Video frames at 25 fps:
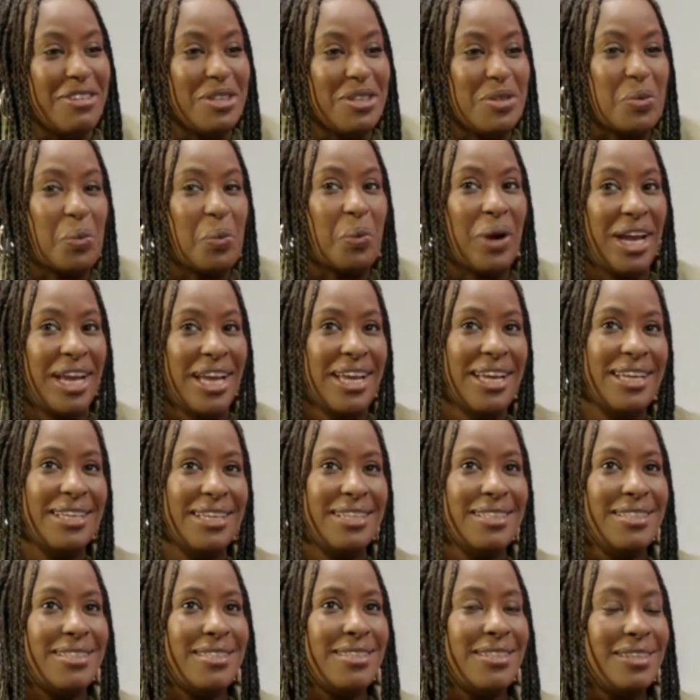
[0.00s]
mother's
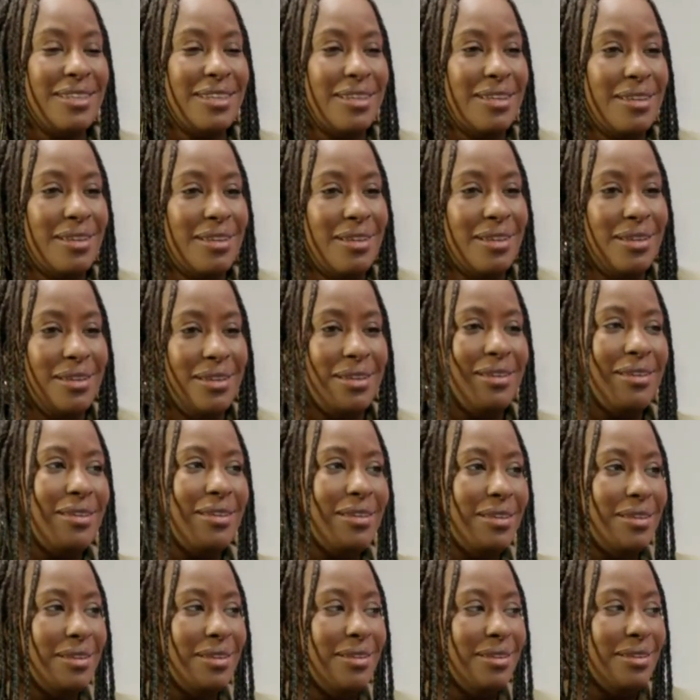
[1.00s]
weird.
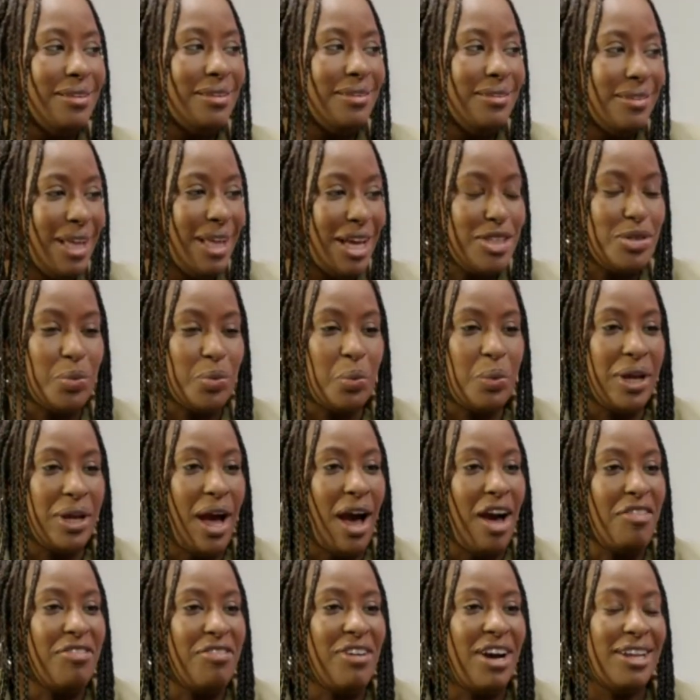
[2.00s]
That's weird.
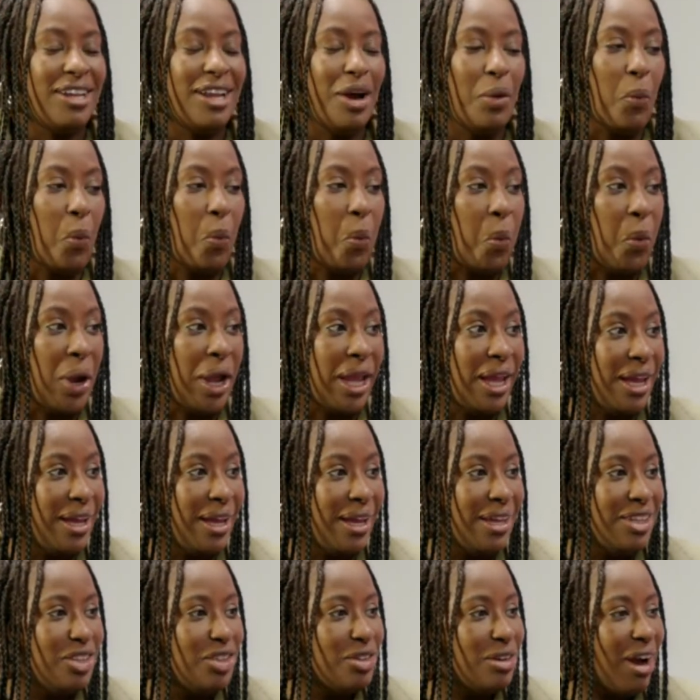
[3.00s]
I find that
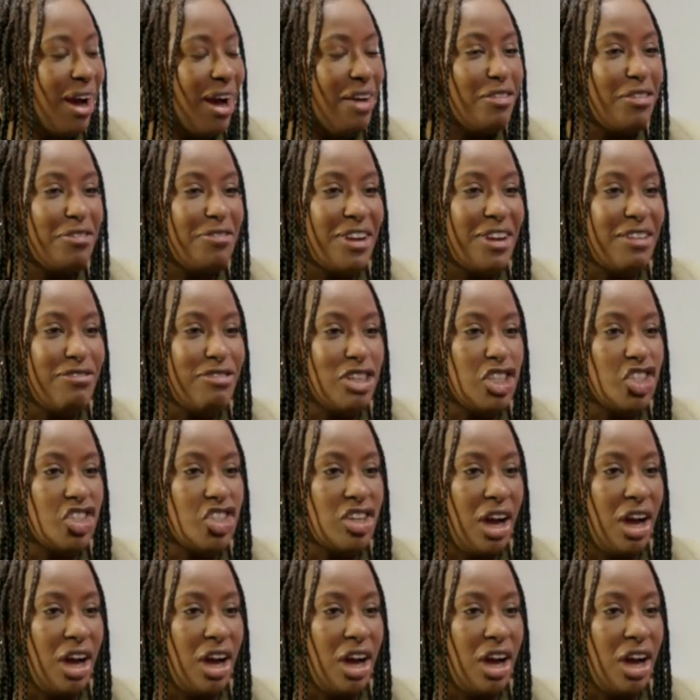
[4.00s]
weird. You can't have a favorite